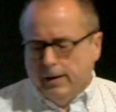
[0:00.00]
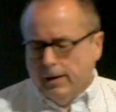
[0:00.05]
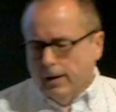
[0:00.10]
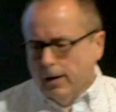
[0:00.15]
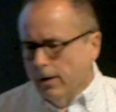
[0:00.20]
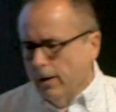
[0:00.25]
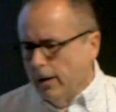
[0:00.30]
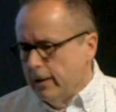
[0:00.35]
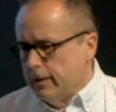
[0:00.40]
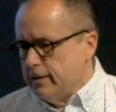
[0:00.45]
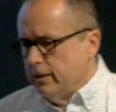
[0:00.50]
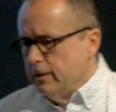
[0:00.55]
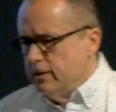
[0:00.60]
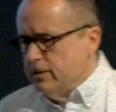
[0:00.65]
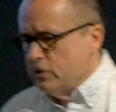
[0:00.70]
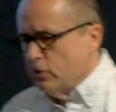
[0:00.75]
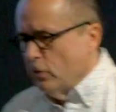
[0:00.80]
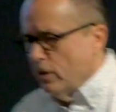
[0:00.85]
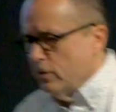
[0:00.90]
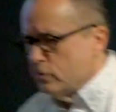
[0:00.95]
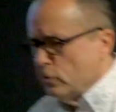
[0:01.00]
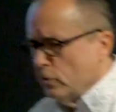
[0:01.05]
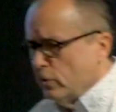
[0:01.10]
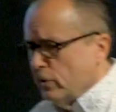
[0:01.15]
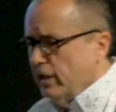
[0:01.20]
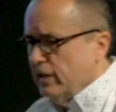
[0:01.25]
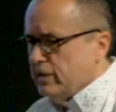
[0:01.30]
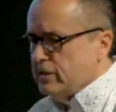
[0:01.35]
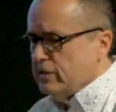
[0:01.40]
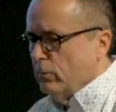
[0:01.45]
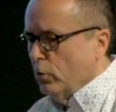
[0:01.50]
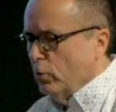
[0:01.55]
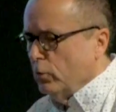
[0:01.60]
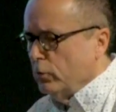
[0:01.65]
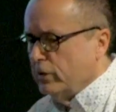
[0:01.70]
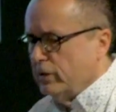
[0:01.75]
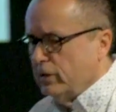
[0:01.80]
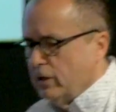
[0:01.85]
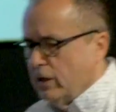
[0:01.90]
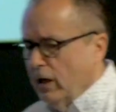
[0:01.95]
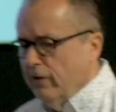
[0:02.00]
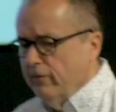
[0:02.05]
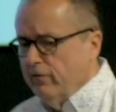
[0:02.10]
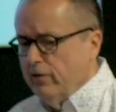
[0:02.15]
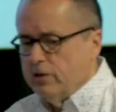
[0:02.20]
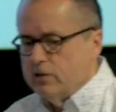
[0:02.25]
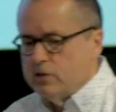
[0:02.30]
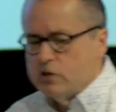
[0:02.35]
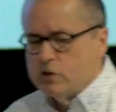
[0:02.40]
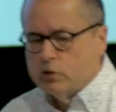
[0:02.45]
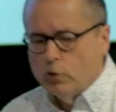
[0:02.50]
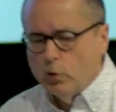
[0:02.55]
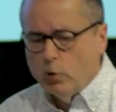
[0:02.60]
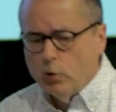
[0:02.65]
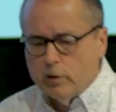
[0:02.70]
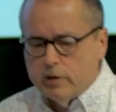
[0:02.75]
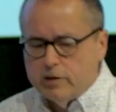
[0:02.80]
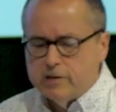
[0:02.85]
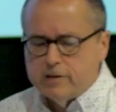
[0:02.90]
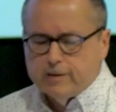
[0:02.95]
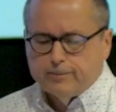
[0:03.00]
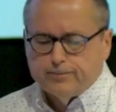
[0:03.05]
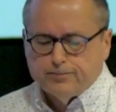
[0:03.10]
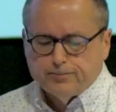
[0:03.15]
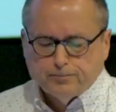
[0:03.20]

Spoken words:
All right. So I was looking at some Old Covenant stories,